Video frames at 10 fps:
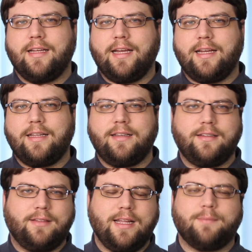
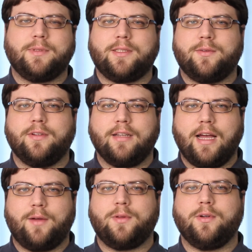and tips on
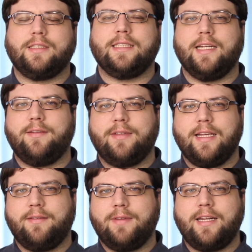how to achieve
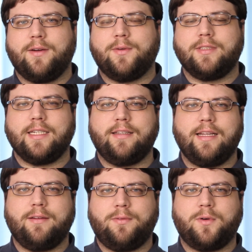the videos and
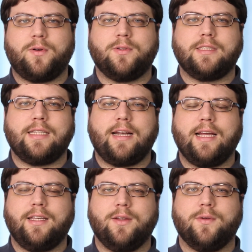the photos that
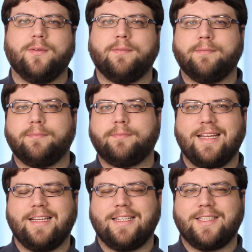I do.
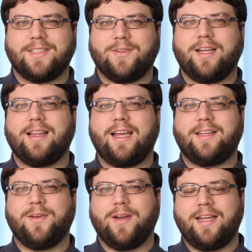So I'd
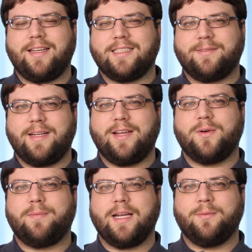like to end this
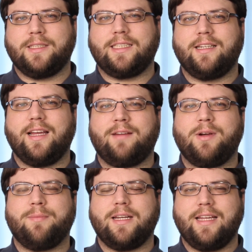video by wishing
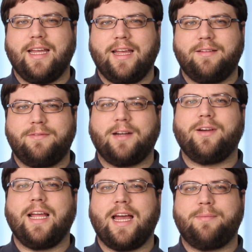everybody a
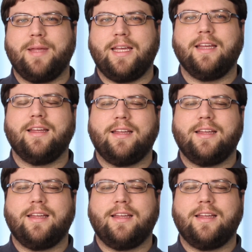very happy